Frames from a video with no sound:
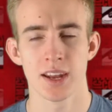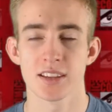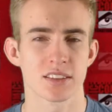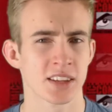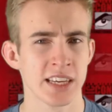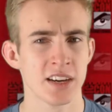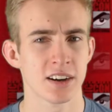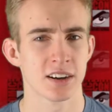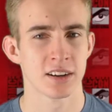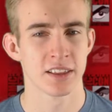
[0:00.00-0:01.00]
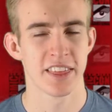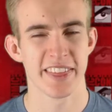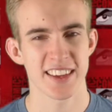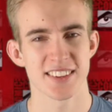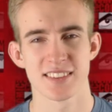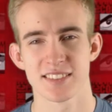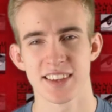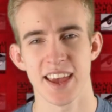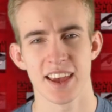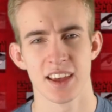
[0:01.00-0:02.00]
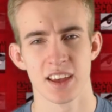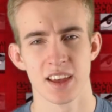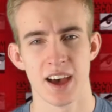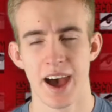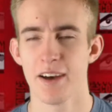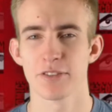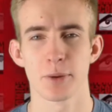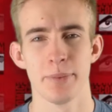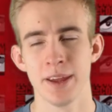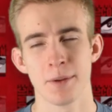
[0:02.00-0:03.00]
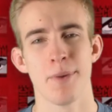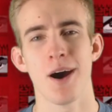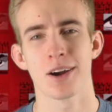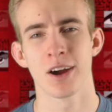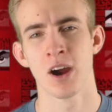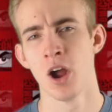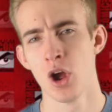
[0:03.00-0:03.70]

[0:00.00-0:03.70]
and it's clear that this is set after Peter Parker